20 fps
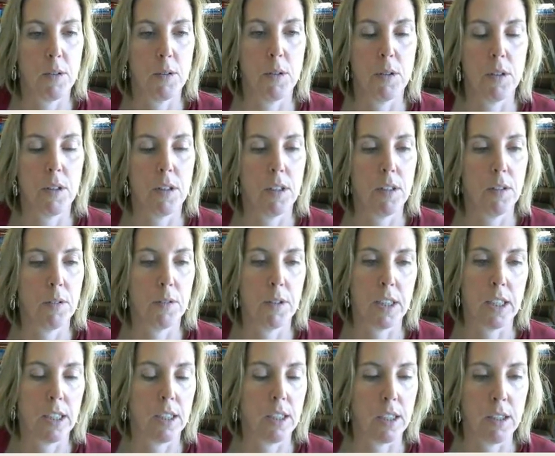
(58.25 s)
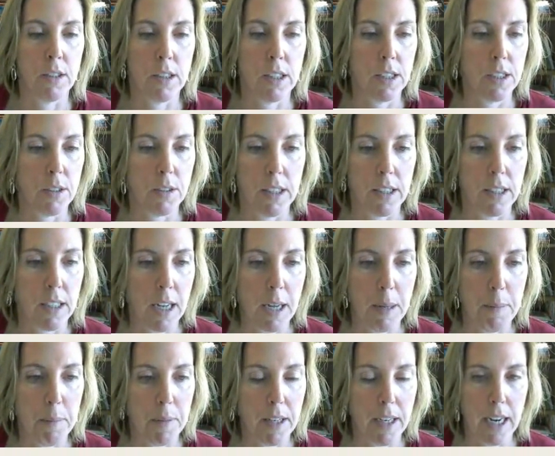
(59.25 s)
Or you could do it
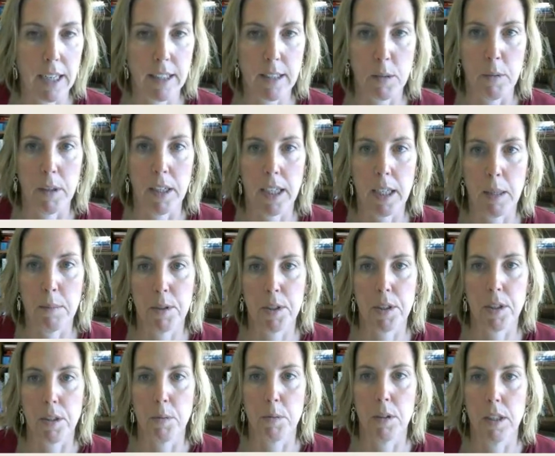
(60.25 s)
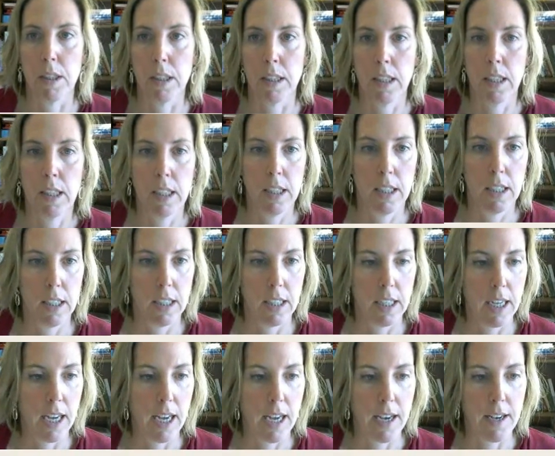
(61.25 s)
the next week. I'm sure we'll
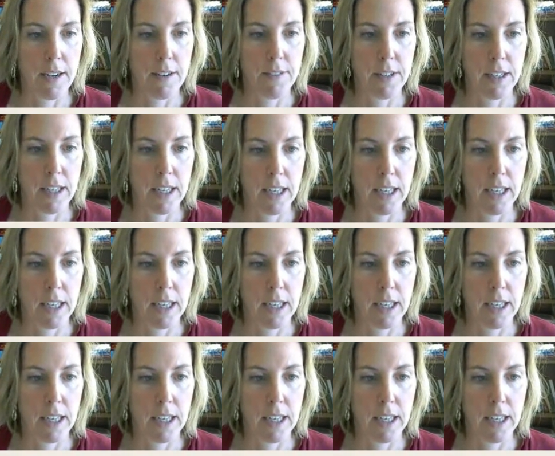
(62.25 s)
have